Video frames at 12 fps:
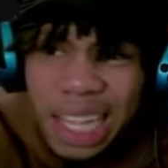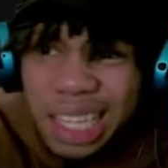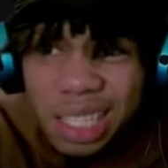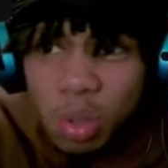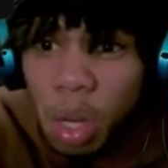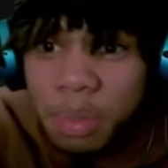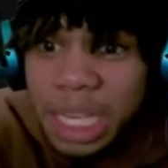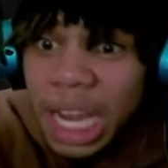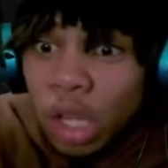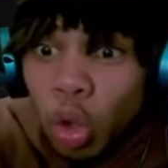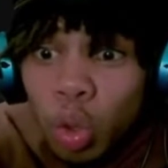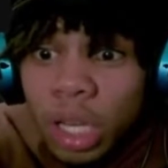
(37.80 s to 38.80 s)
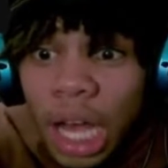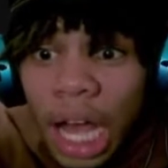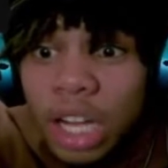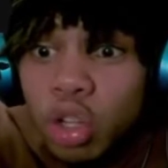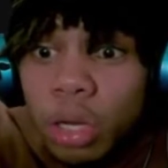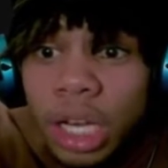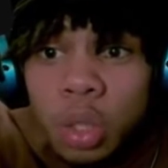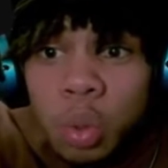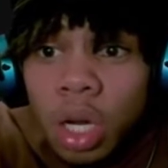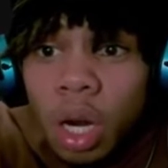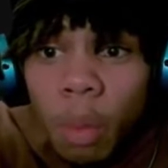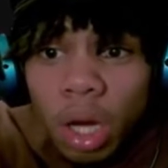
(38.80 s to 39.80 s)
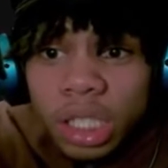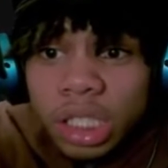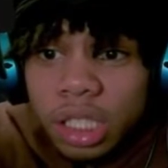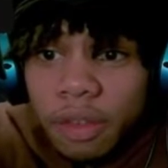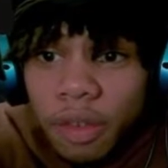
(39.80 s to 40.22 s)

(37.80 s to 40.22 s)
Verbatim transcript: You see what I'm saying? I told I knew niggas were gonna mock this shit,